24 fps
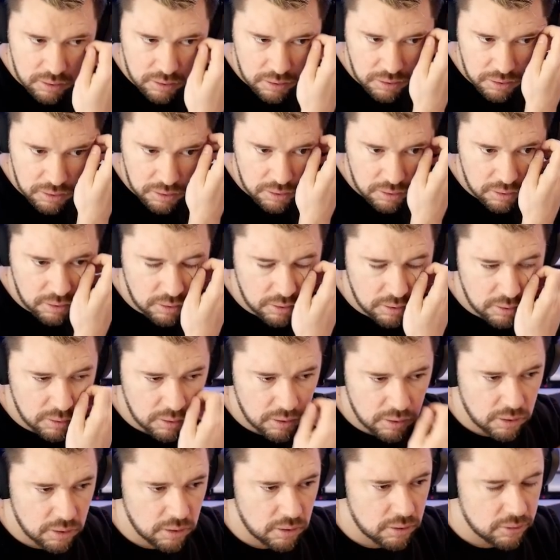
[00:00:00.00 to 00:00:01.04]

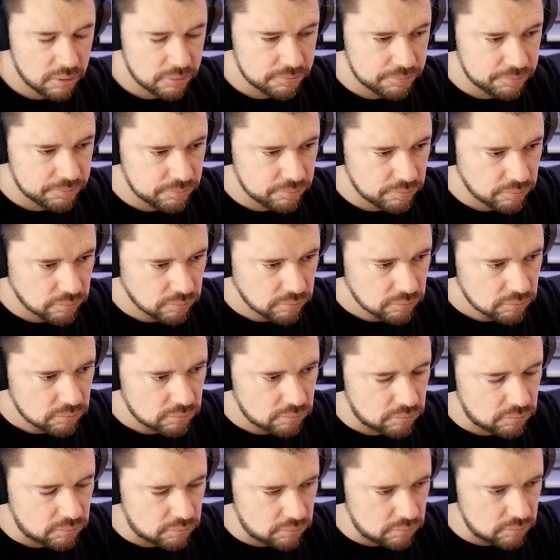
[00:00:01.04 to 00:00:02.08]

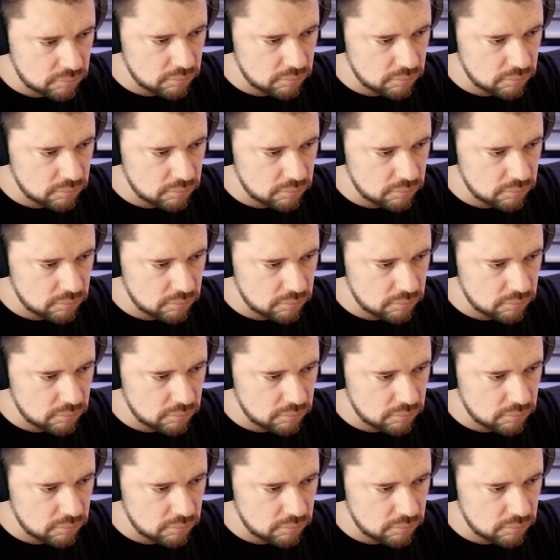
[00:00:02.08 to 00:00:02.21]
[no speech]